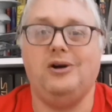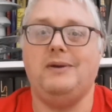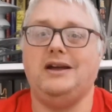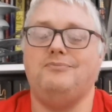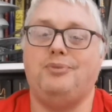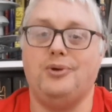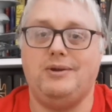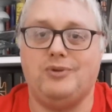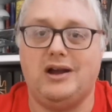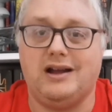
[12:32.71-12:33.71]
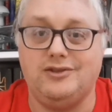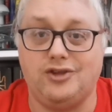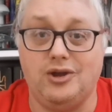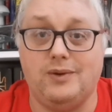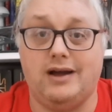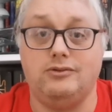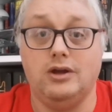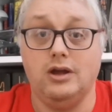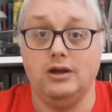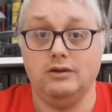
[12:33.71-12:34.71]
I'm at a point where I can do one
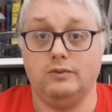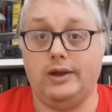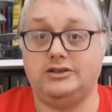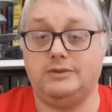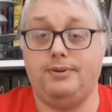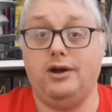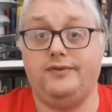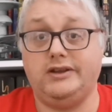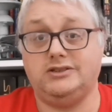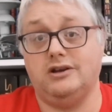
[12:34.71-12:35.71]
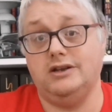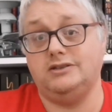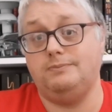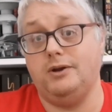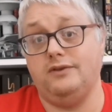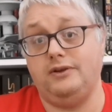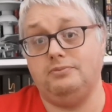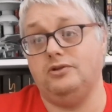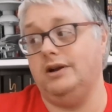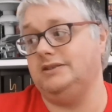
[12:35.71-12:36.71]
where it's the perfect size, the perfect
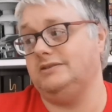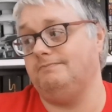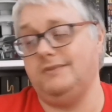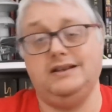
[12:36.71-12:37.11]
price.